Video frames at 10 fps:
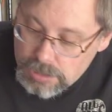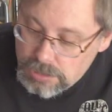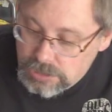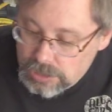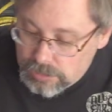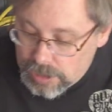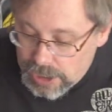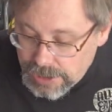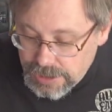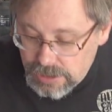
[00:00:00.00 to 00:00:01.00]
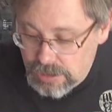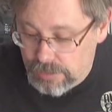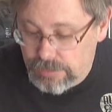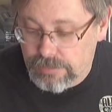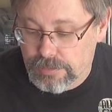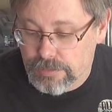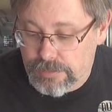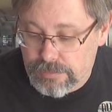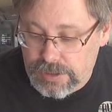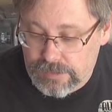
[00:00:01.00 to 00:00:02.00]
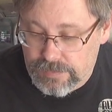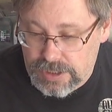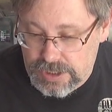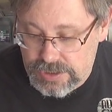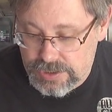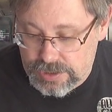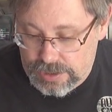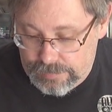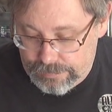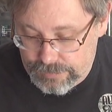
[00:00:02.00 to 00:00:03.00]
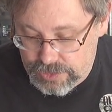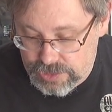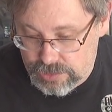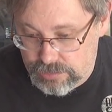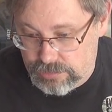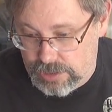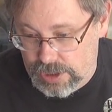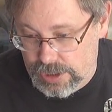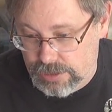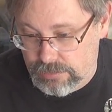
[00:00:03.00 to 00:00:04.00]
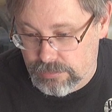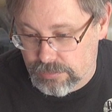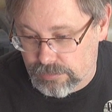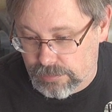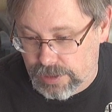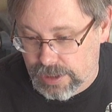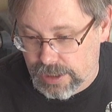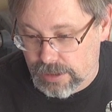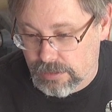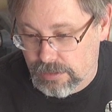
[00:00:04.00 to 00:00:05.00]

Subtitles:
So I did go through 3 of these stud, what do they